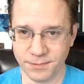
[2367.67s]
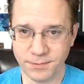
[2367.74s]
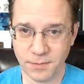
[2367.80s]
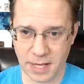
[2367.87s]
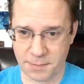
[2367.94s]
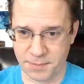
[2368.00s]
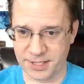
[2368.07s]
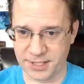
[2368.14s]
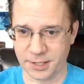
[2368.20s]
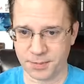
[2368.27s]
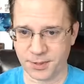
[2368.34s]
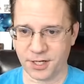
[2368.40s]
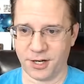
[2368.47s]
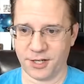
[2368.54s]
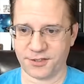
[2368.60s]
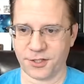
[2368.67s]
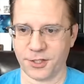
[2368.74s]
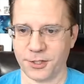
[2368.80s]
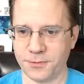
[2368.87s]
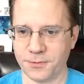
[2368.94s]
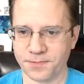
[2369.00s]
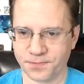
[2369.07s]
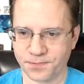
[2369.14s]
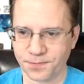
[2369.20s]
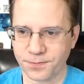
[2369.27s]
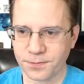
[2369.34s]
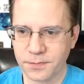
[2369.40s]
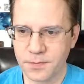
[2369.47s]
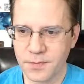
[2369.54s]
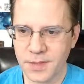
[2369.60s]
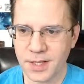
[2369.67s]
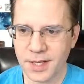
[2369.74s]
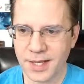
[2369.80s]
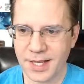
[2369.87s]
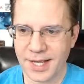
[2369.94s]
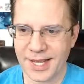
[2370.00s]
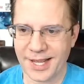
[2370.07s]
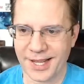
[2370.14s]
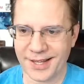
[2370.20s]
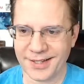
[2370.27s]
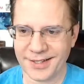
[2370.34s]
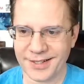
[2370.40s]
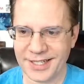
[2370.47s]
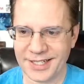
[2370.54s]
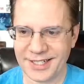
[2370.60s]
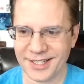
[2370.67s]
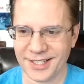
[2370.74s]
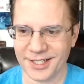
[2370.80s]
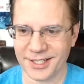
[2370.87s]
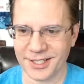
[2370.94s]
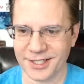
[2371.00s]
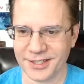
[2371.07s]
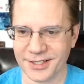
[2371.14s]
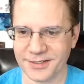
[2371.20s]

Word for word: I picked it up at Costco, and it uh,